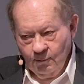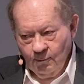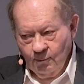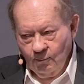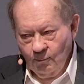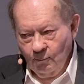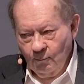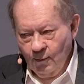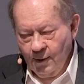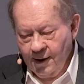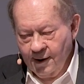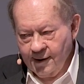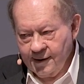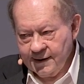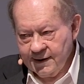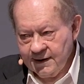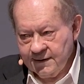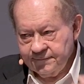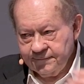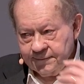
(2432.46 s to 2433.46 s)
Where
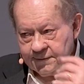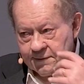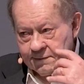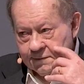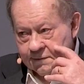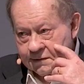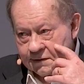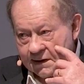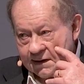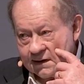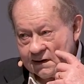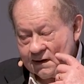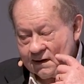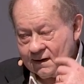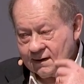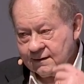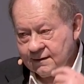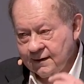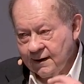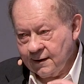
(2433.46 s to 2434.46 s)
if you think
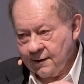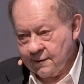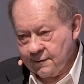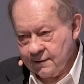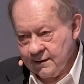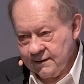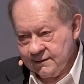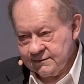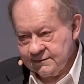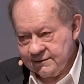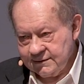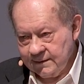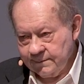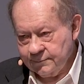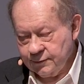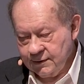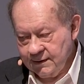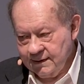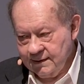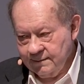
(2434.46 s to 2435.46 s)
there is
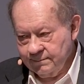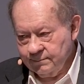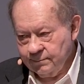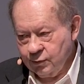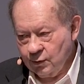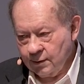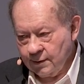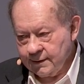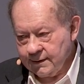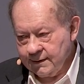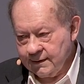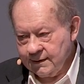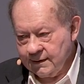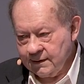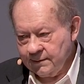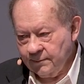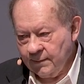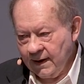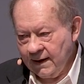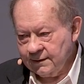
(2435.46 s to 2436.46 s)
something important
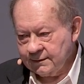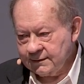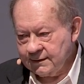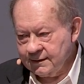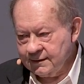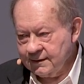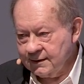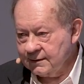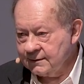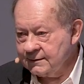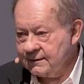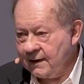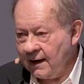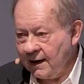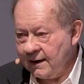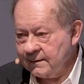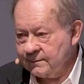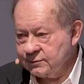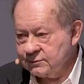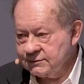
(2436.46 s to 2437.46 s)
about the
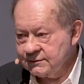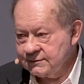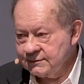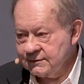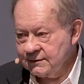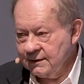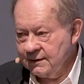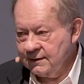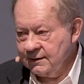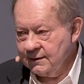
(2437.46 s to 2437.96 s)
types